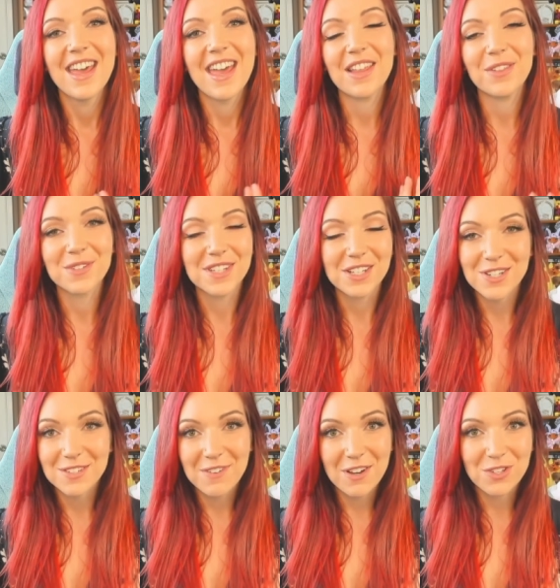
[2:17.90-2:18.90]
It looks like
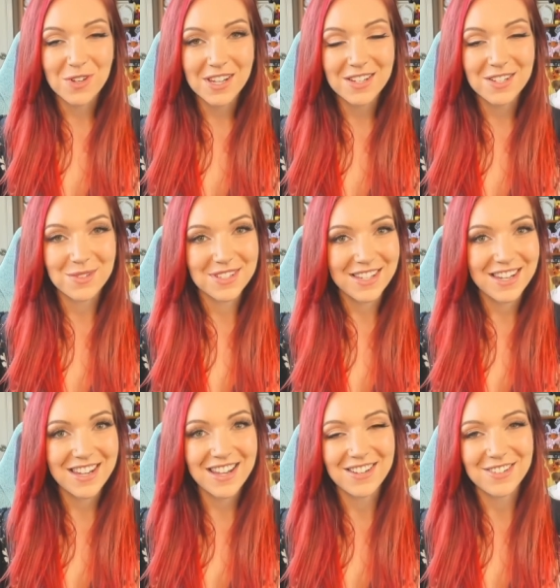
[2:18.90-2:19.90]
she's venturing into a
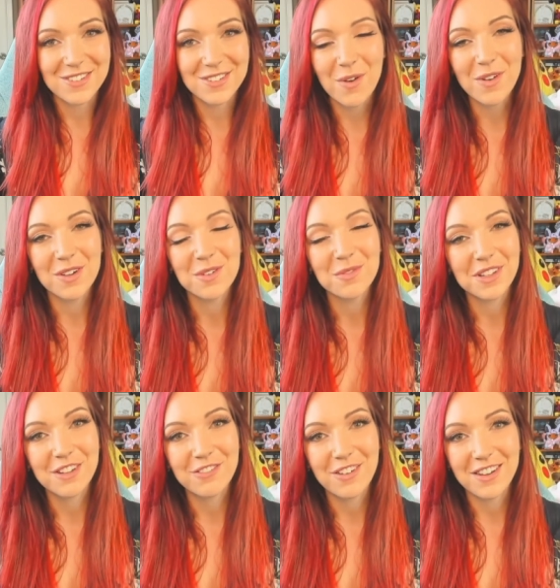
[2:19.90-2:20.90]
city and she's going on a
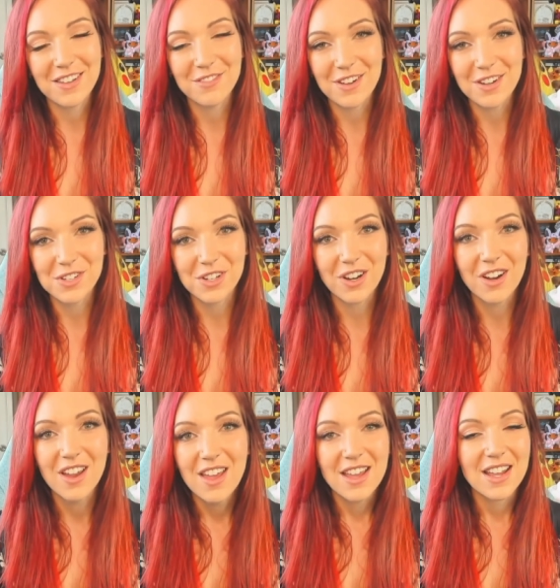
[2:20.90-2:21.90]
really fun adventure.
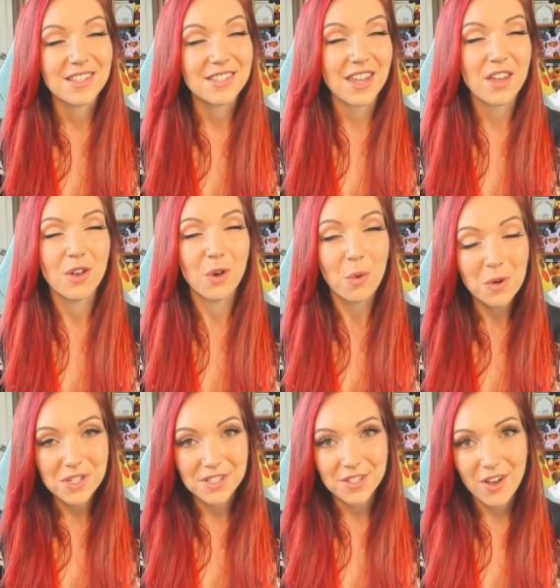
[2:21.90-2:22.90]
It's a
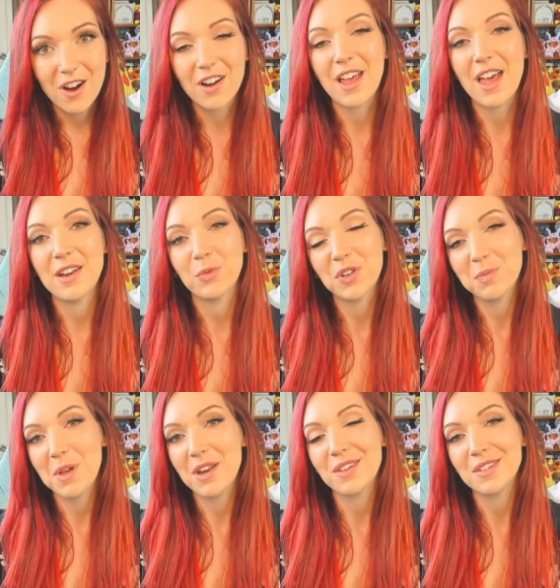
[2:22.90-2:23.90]
gorgeous card and would have
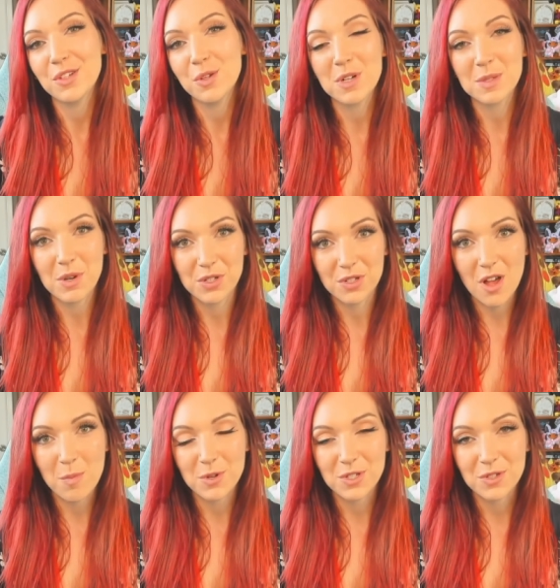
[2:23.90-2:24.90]
been a super special
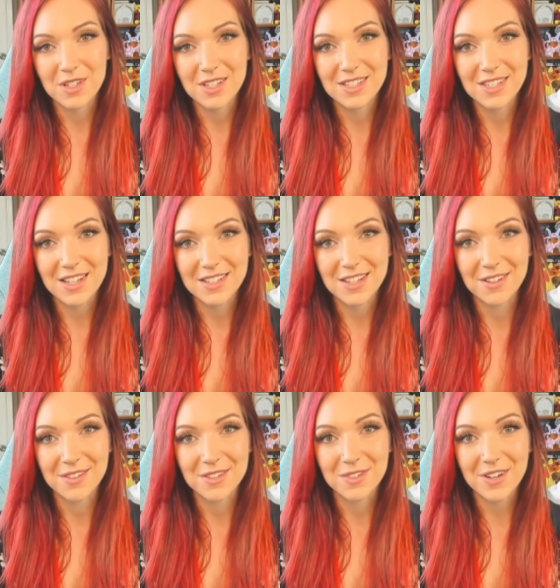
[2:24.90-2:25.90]
opportunity to get to
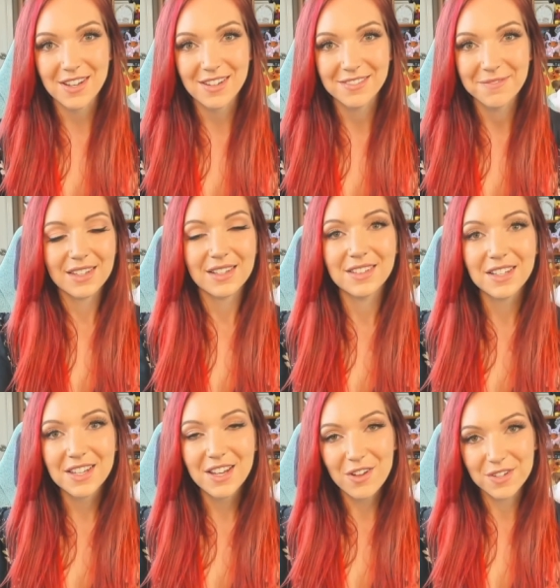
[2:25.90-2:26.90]
illustrate.
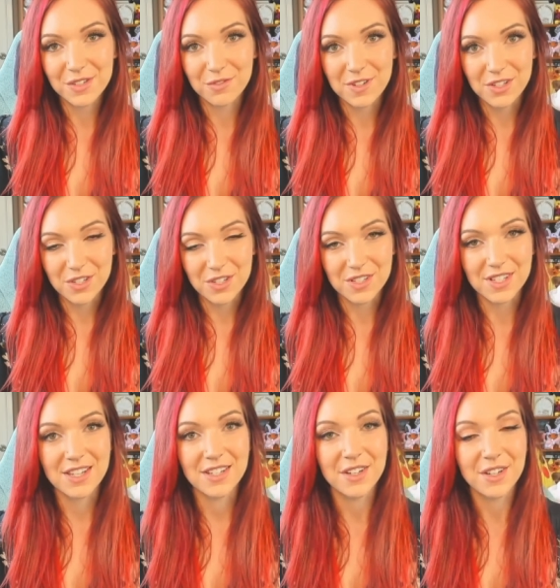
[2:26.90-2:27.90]
Lily also features
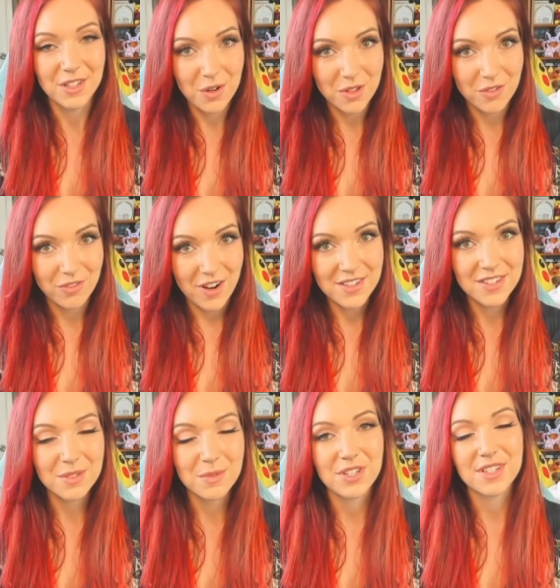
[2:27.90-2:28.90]
in Alola
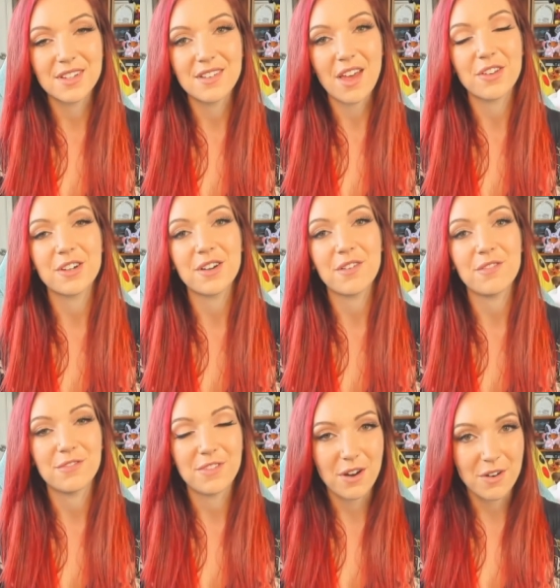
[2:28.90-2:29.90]
Friends, which is another
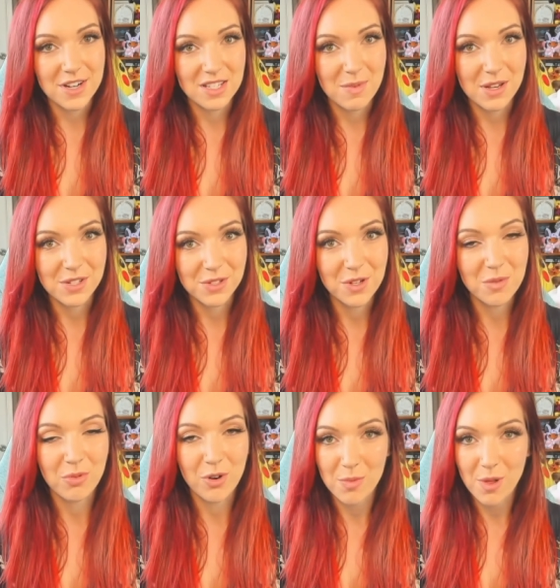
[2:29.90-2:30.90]
very special
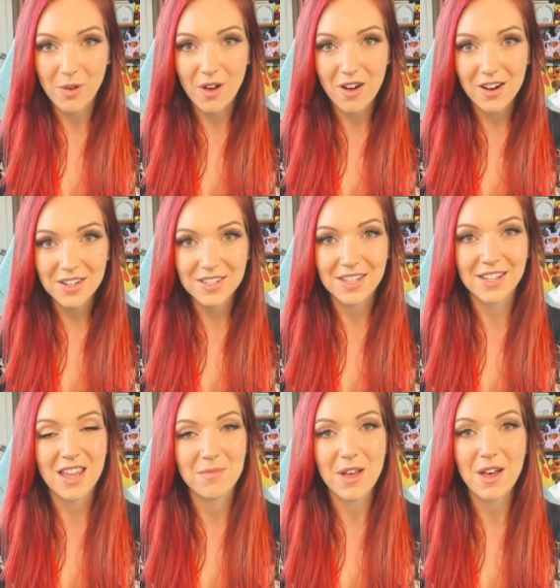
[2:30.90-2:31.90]
promo card that
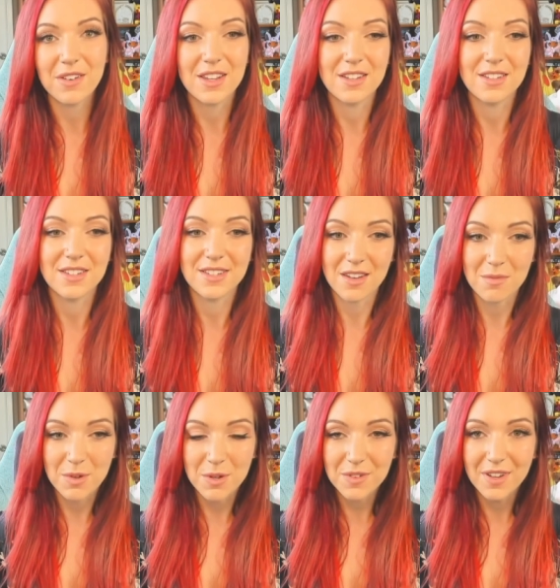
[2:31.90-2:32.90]
came out in Sun
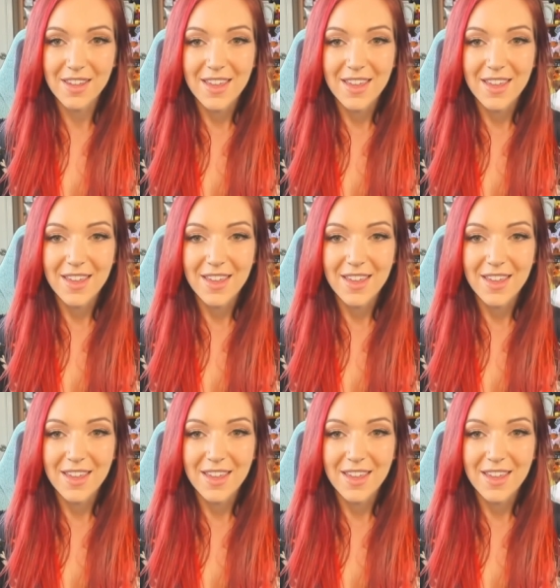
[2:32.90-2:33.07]
and Moon.